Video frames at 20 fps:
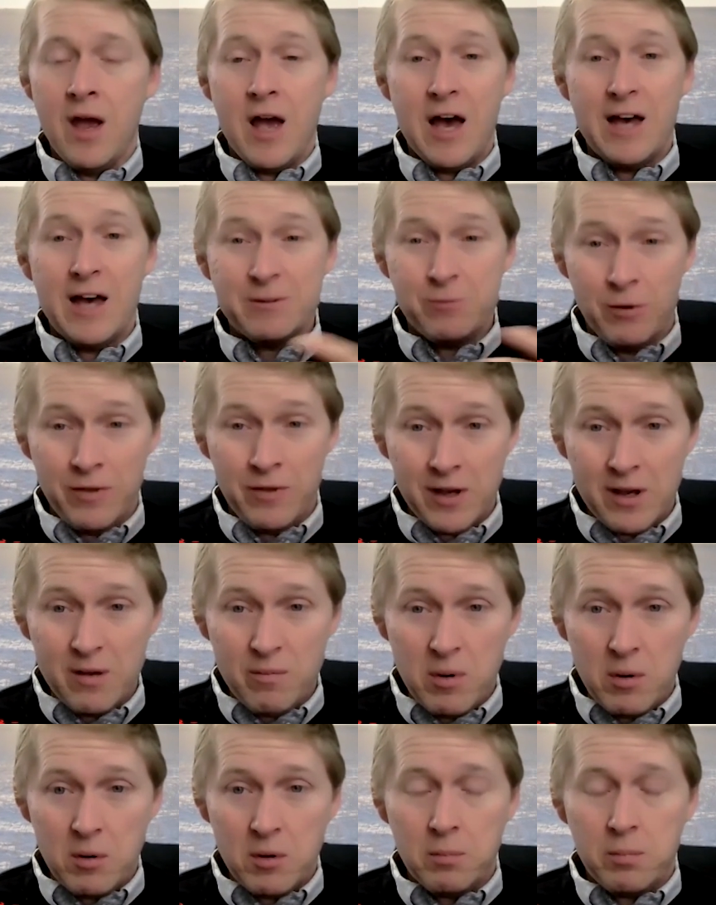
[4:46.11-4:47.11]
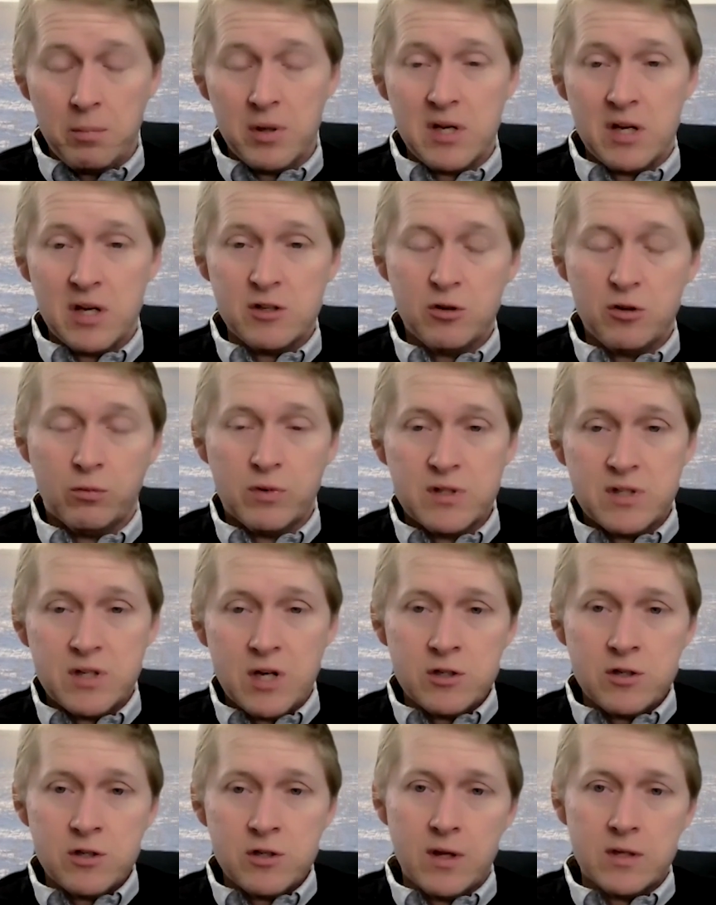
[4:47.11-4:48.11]
as we think about a potential
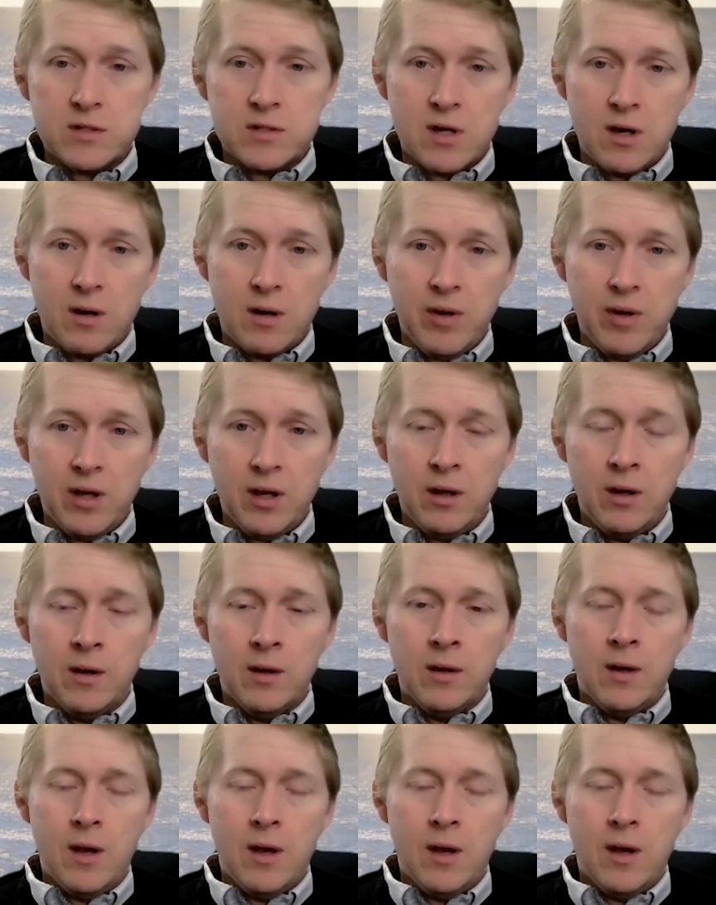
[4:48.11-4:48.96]
recession that's coming,